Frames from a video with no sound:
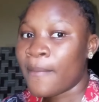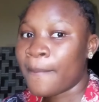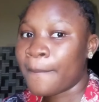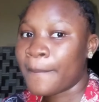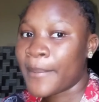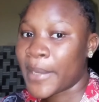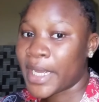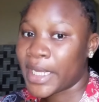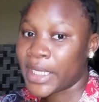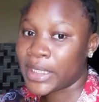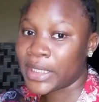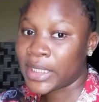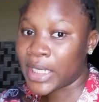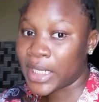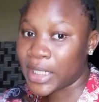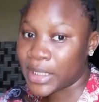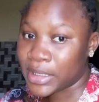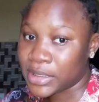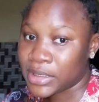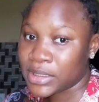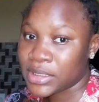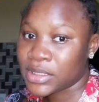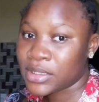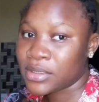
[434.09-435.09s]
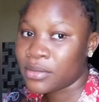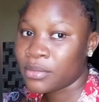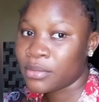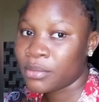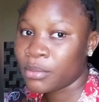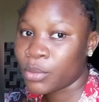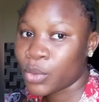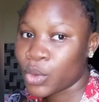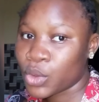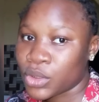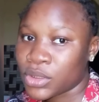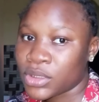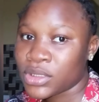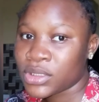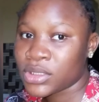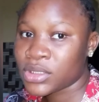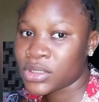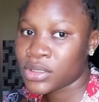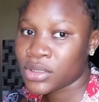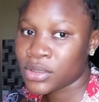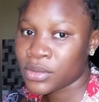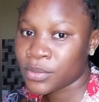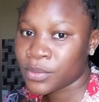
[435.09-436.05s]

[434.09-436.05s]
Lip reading: my 9th month.